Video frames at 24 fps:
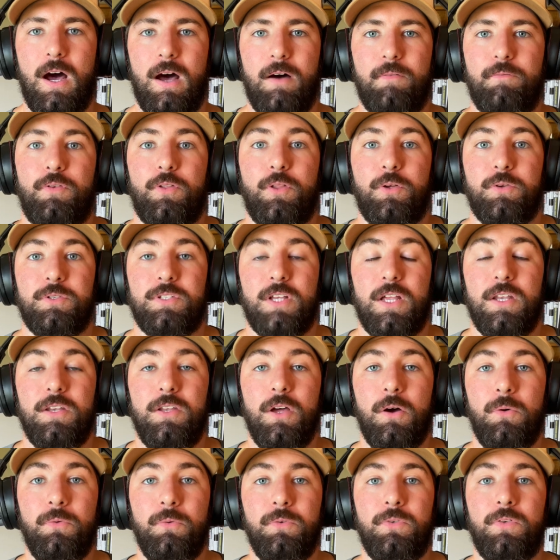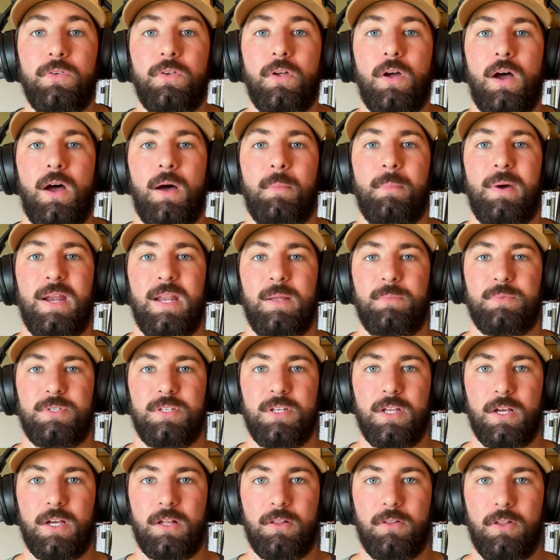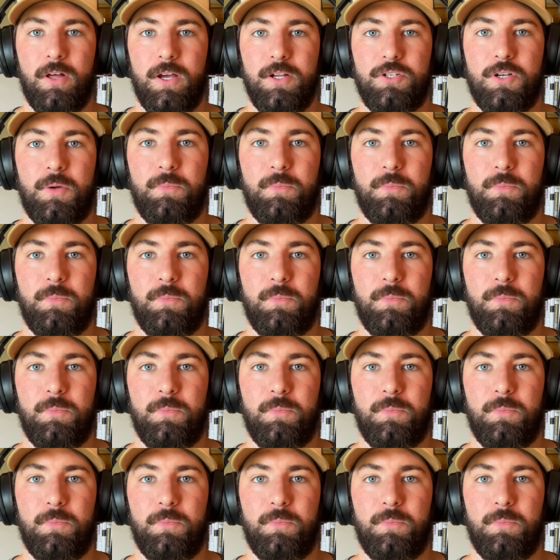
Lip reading: For those that don't, my name is Nick Kleitch.